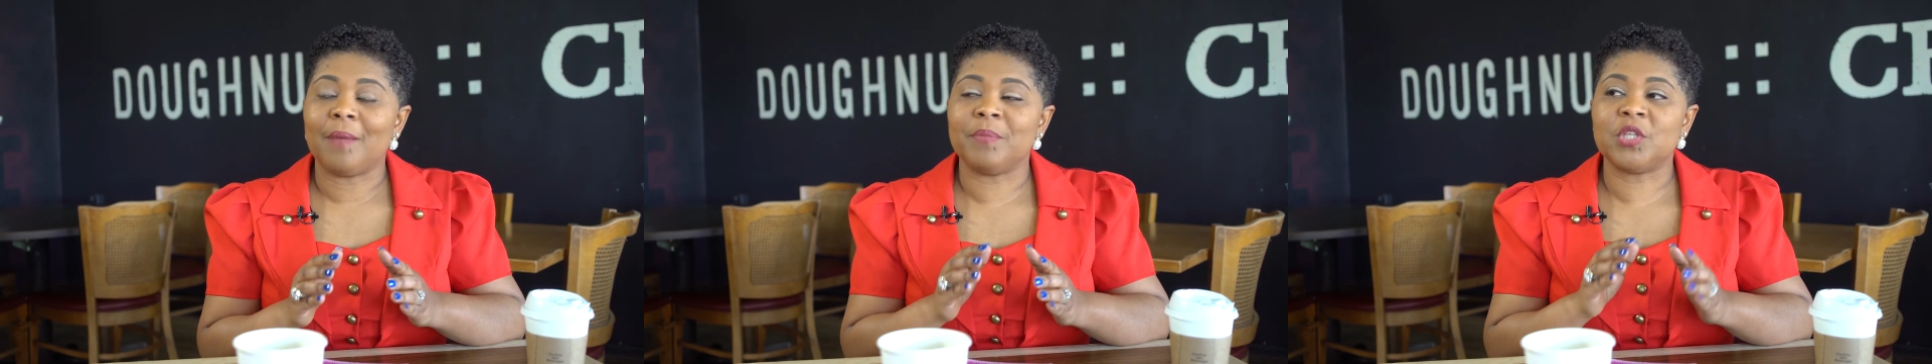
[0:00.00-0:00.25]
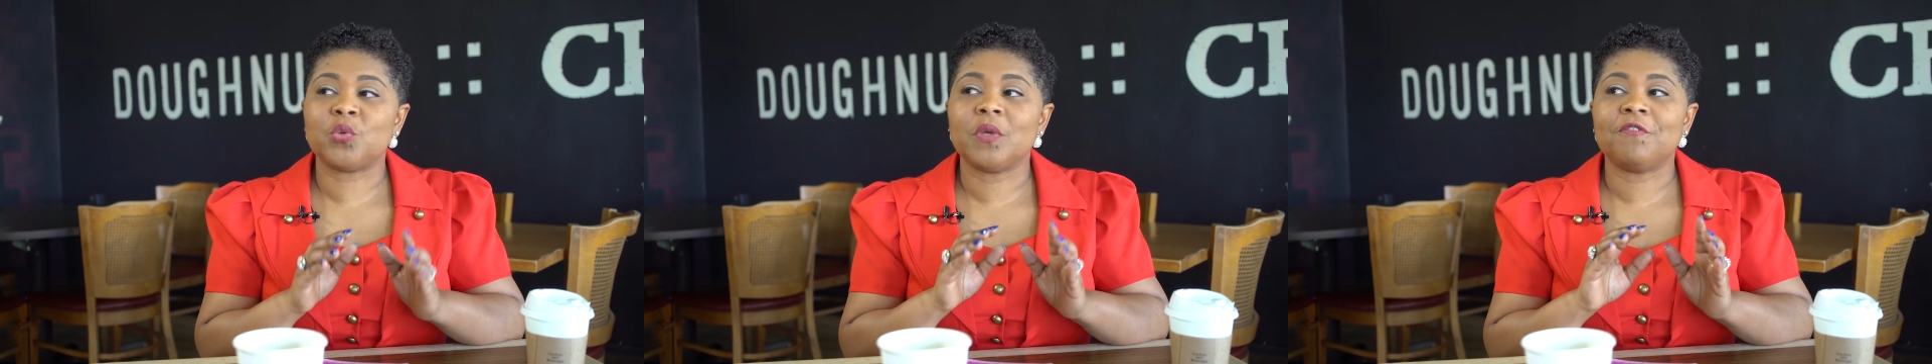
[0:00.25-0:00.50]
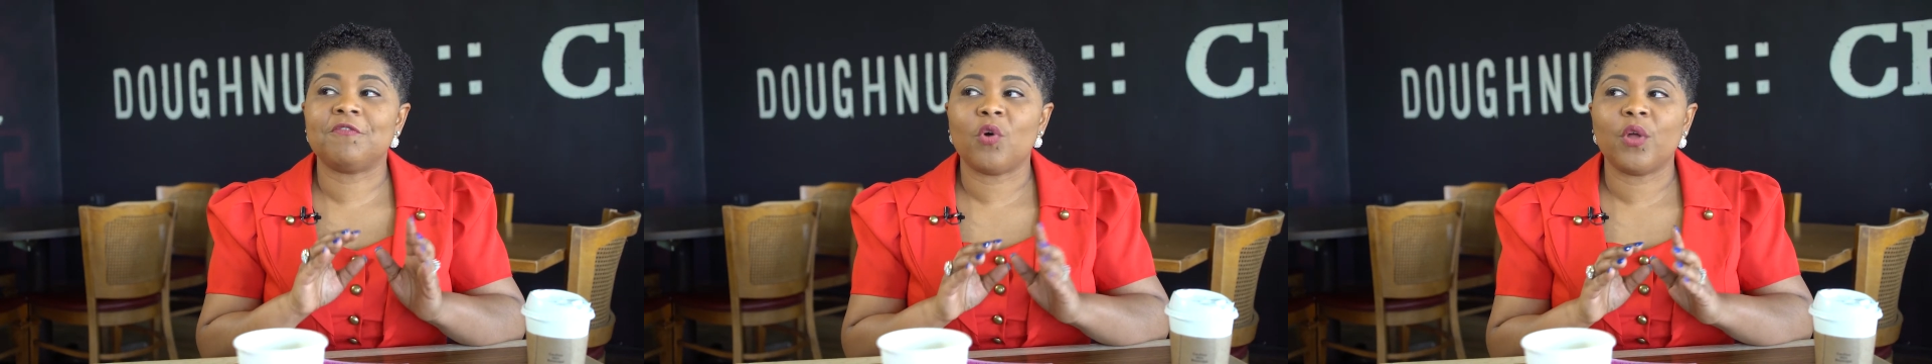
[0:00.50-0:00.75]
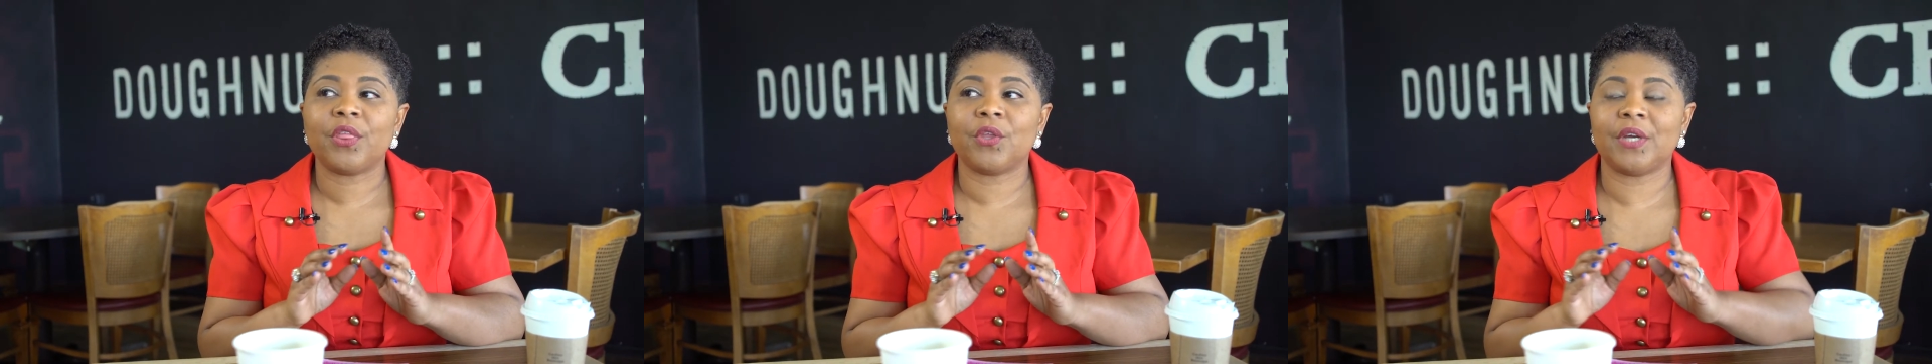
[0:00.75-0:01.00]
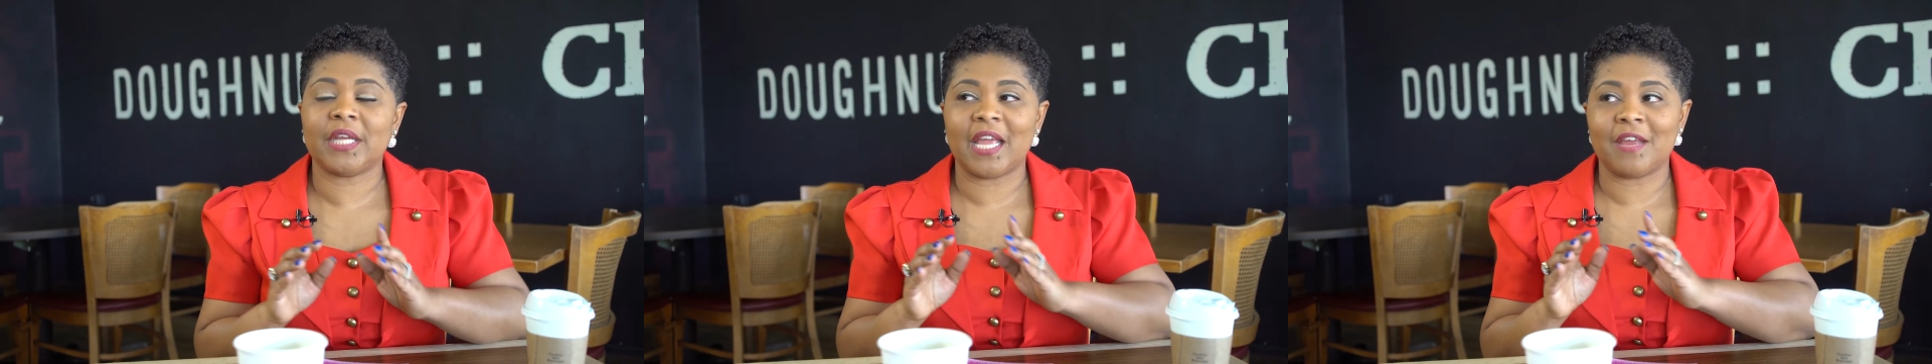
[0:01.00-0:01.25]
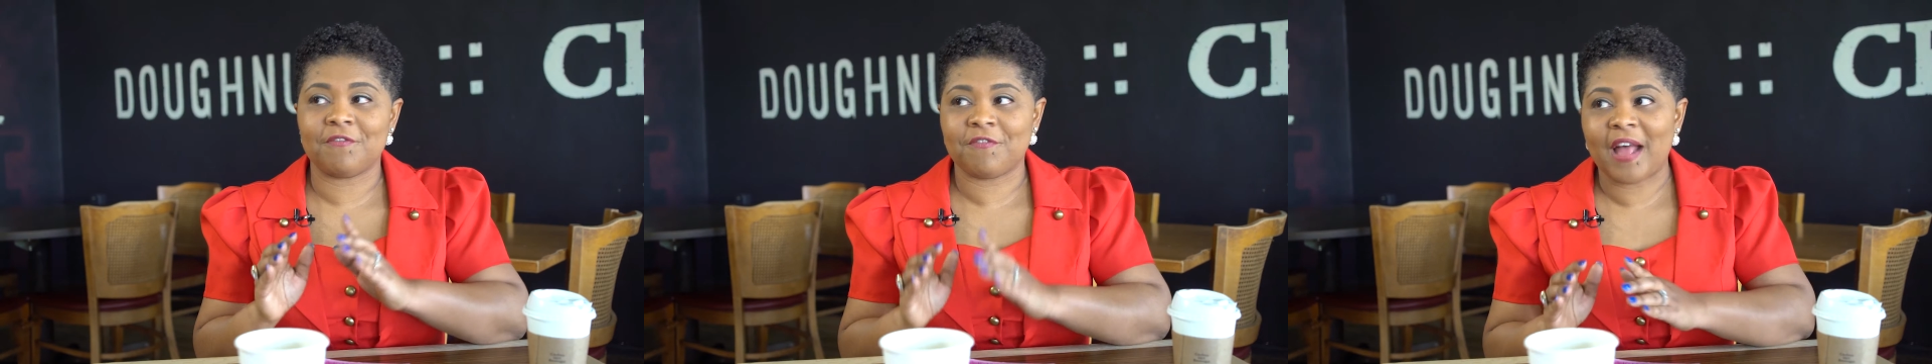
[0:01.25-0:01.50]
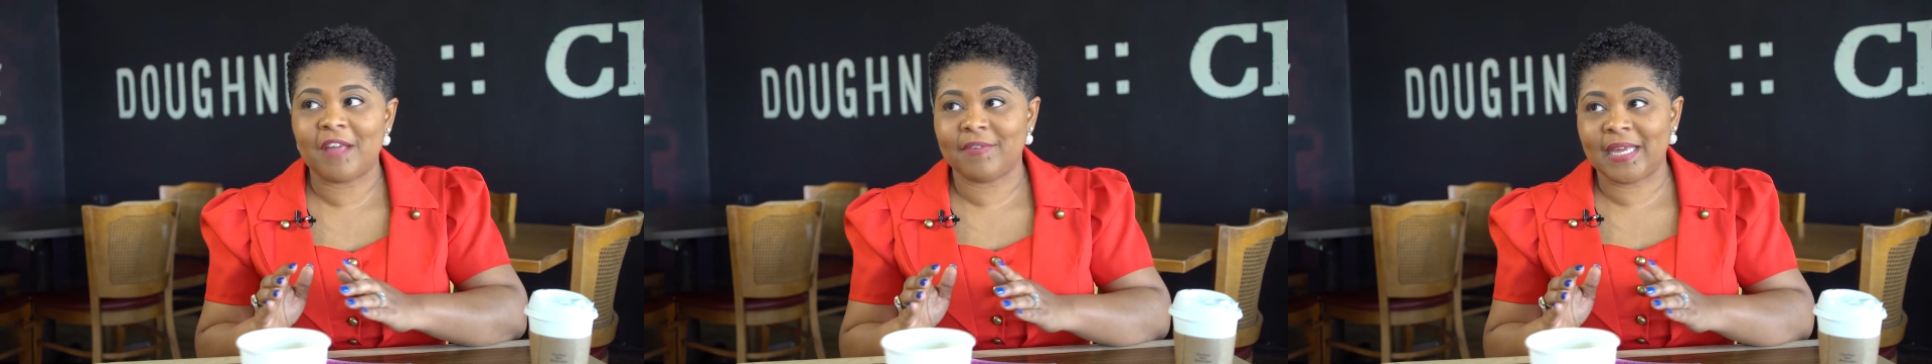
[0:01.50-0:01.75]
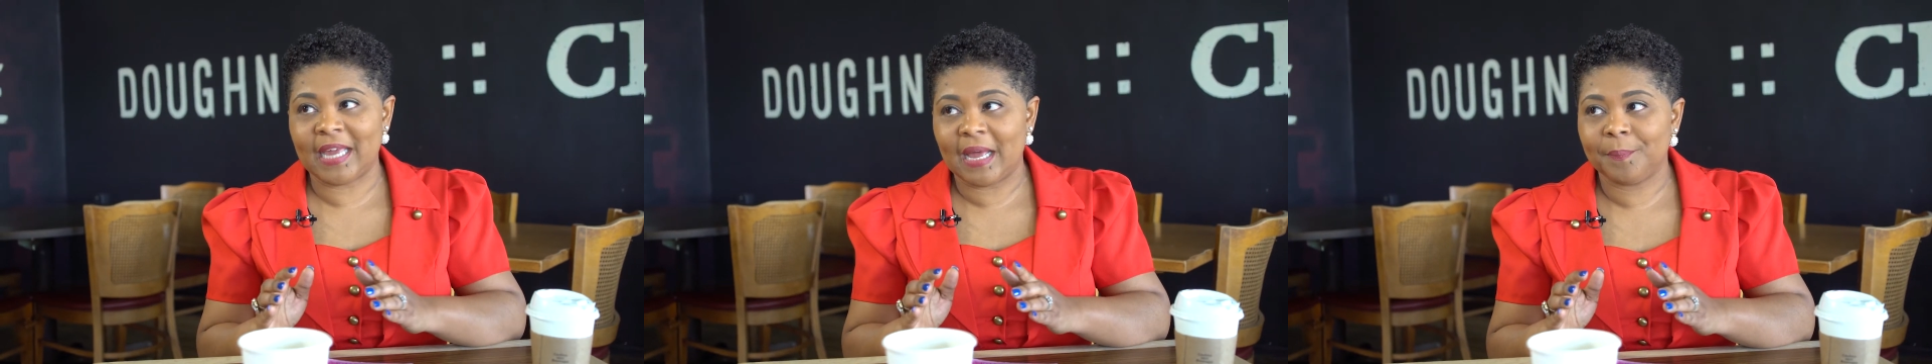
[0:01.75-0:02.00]
between 4:30 and 5
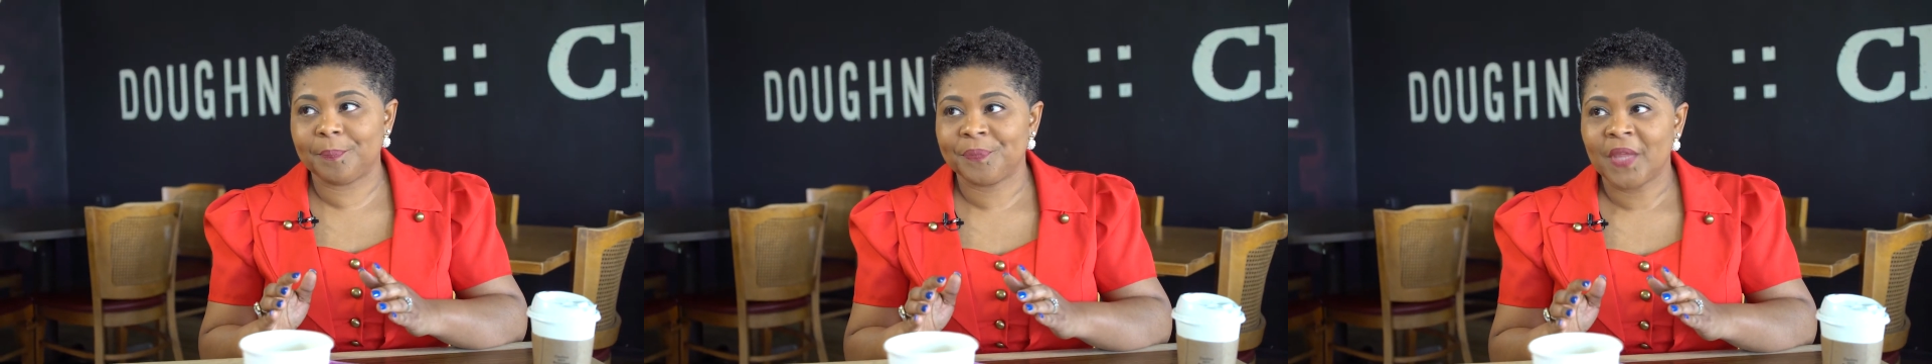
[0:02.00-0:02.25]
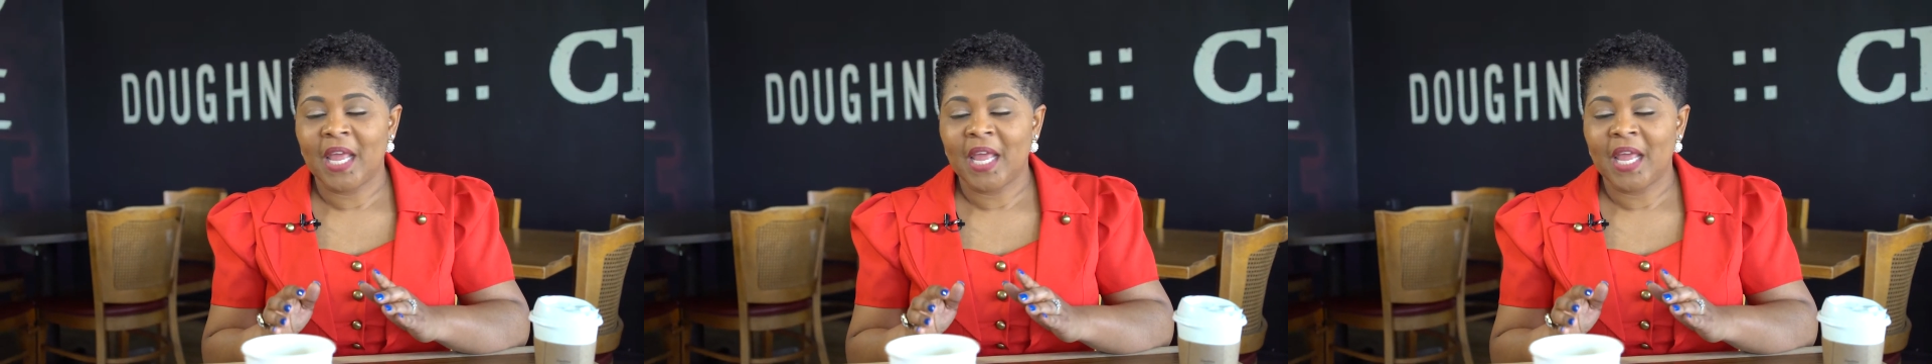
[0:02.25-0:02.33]
a.m.